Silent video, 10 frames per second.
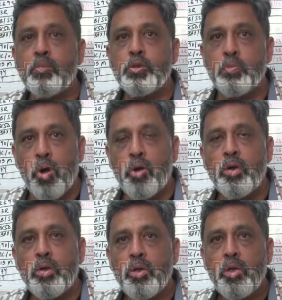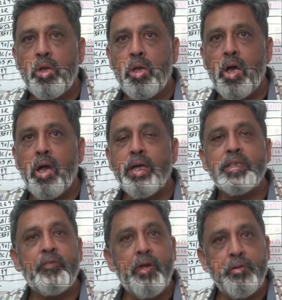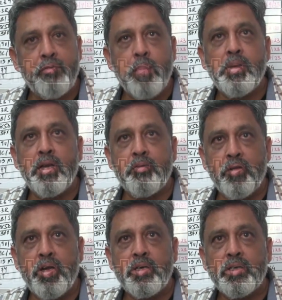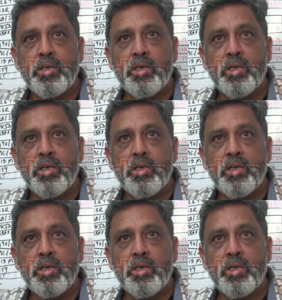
Tomorrow, it's a very family affair